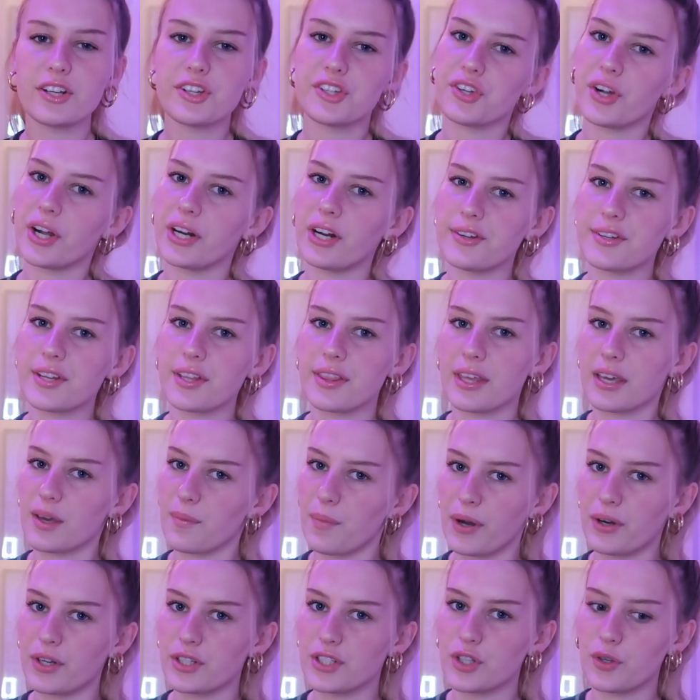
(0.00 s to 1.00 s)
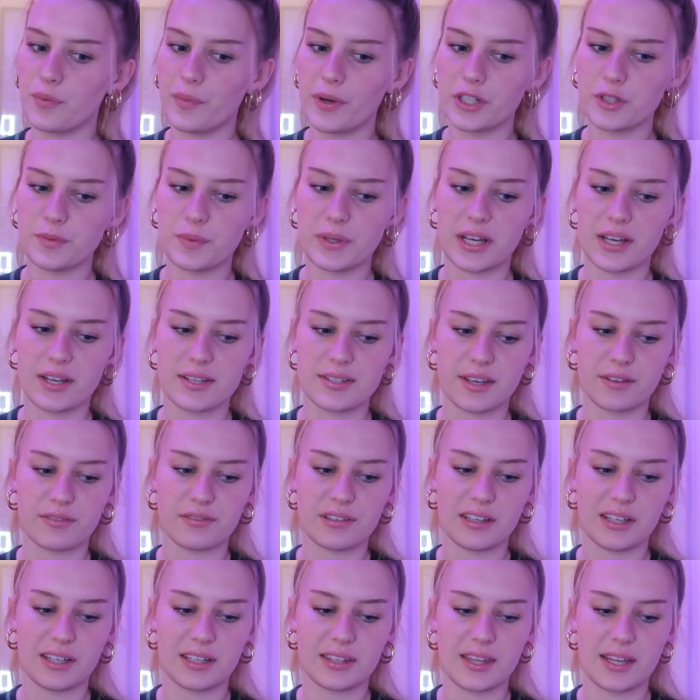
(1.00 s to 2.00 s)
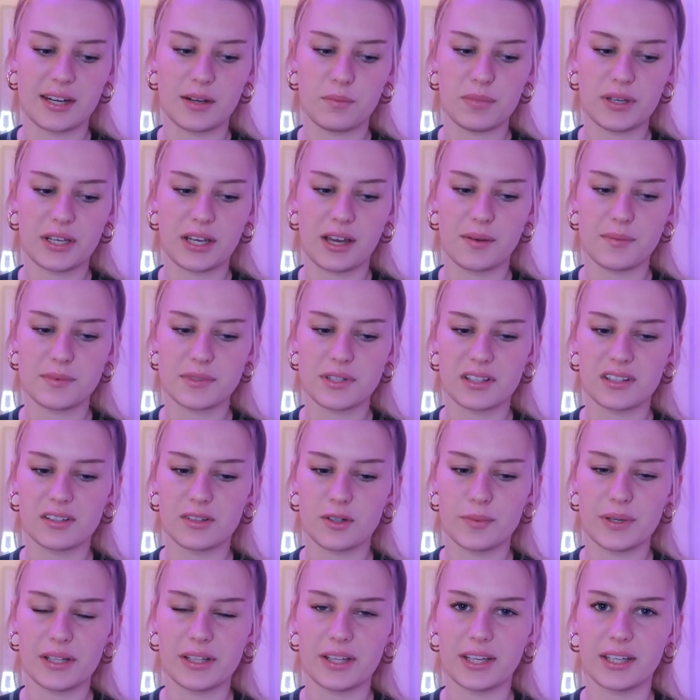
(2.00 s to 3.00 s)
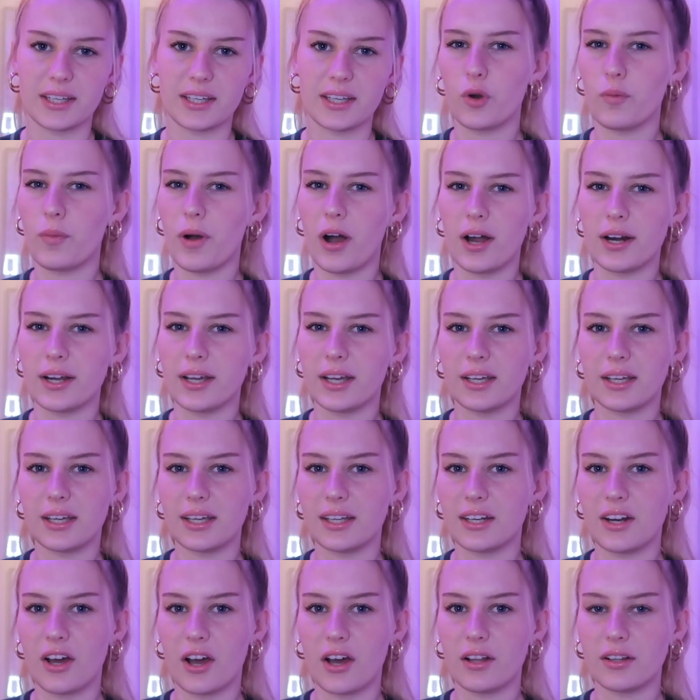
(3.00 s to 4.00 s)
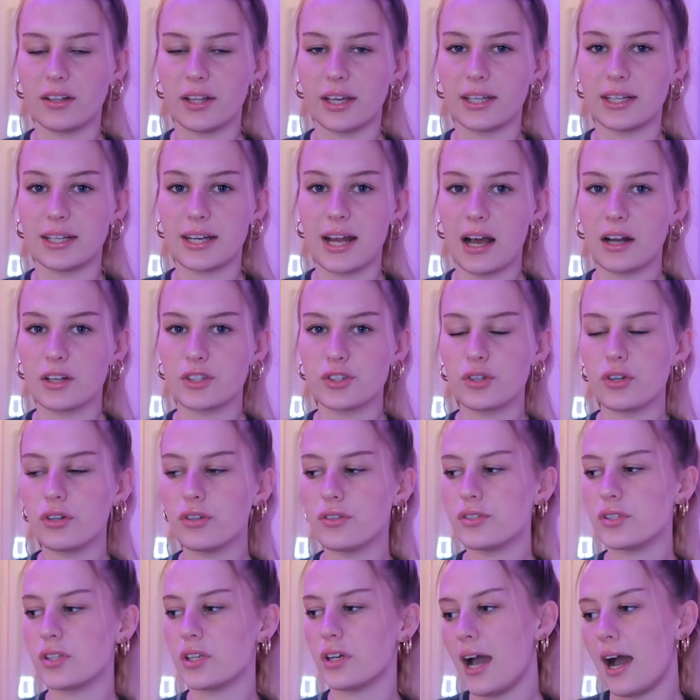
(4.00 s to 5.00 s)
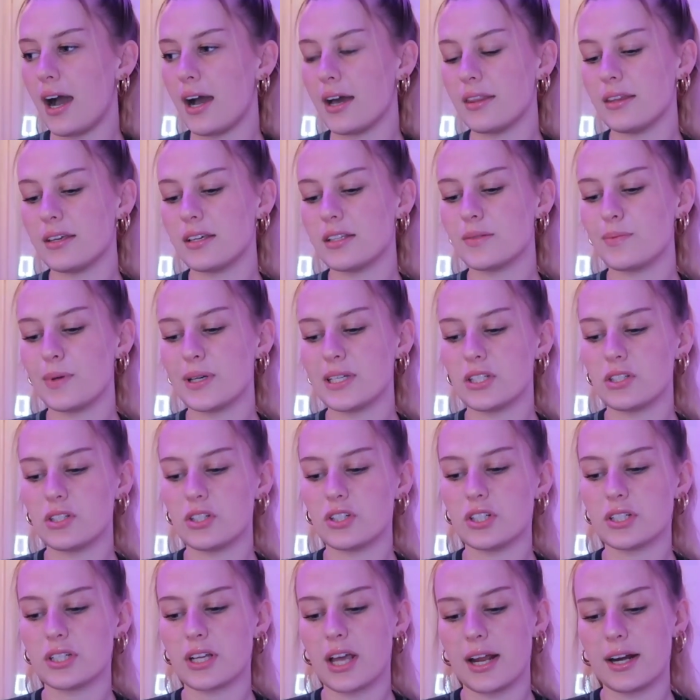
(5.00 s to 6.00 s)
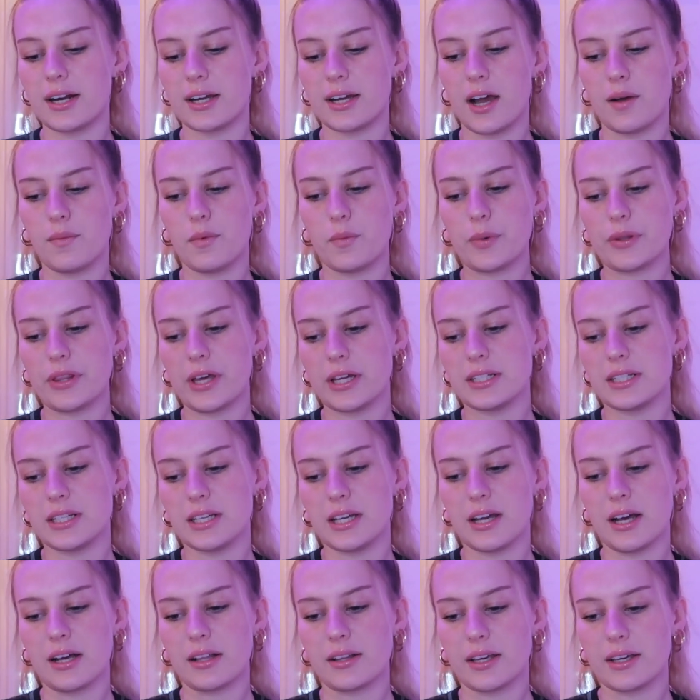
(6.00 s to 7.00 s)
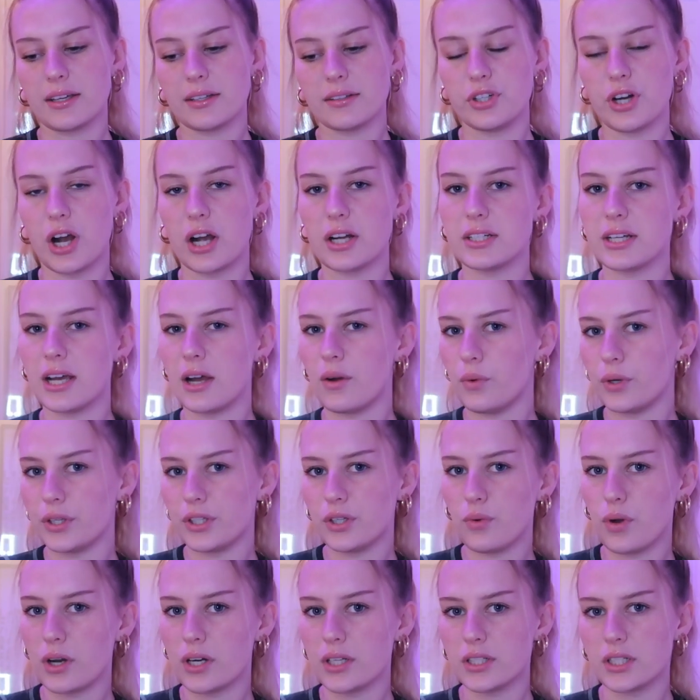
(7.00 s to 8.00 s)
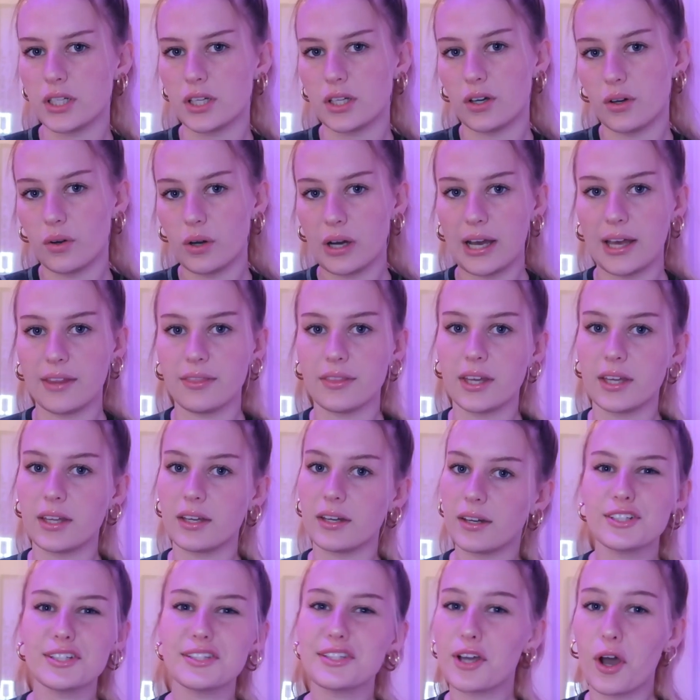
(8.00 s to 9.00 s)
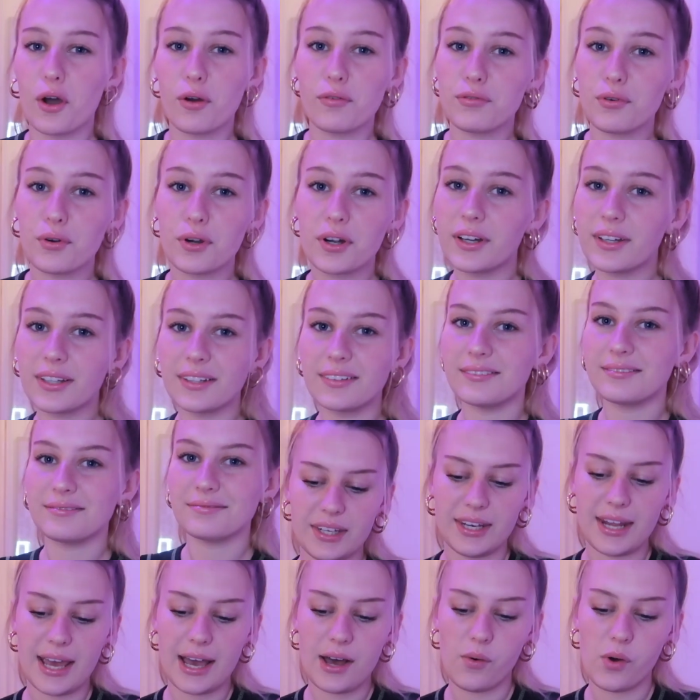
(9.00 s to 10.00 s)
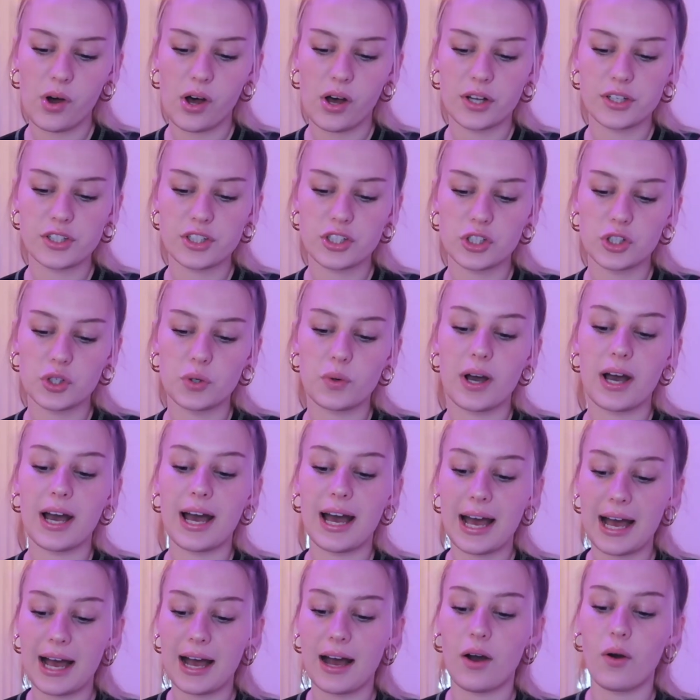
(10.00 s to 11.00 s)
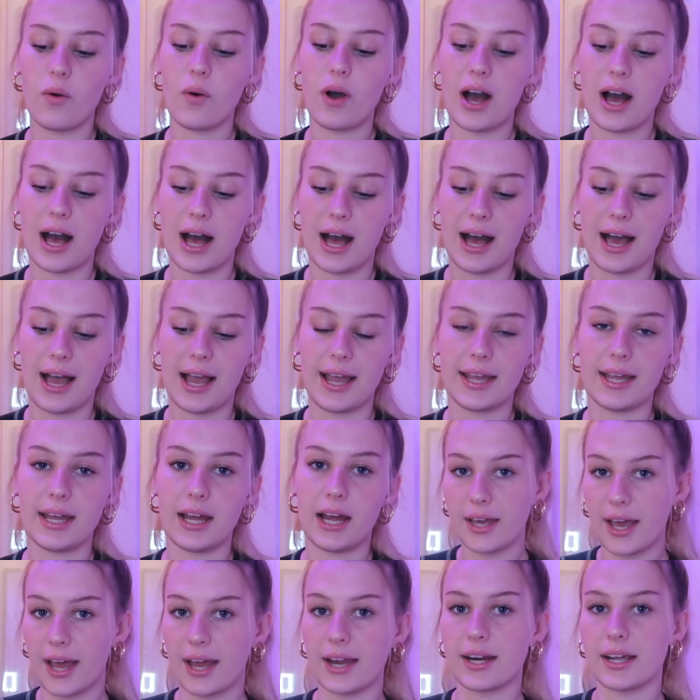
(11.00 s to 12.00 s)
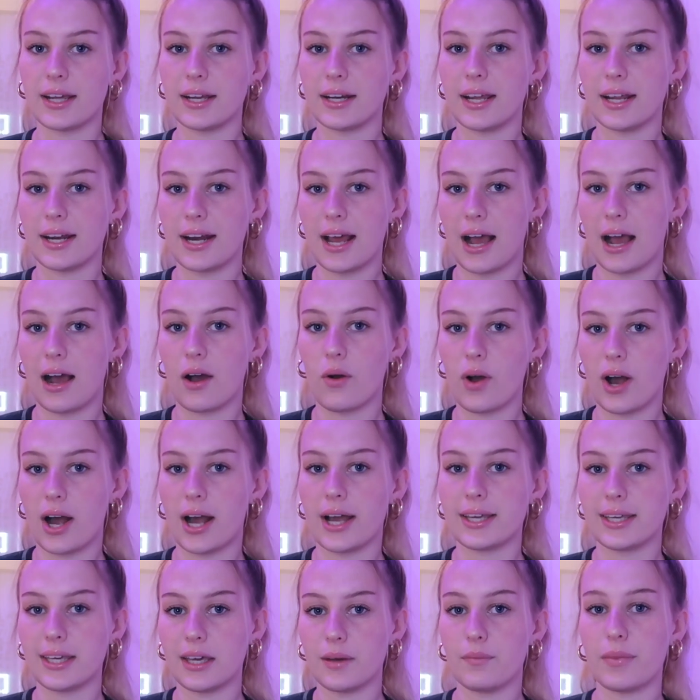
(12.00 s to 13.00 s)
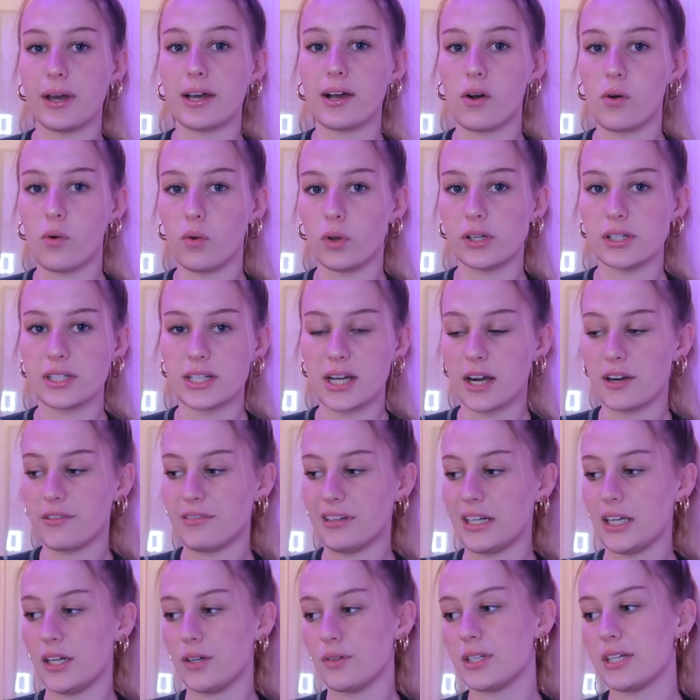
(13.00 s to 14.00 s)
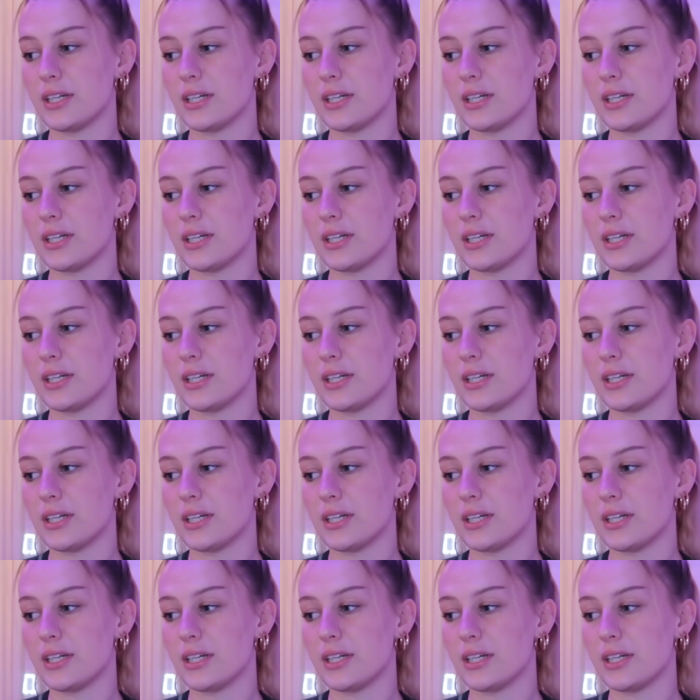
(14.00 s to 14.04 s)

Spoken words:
I just try not to think about it too much because I feel like then it becomes a little bit like robotic and not like natural. So yeah, I think it's best to just kind of come up with idea, like jot down what you want to do and then just go for it. Now on to how I edit and how I get my whole entire video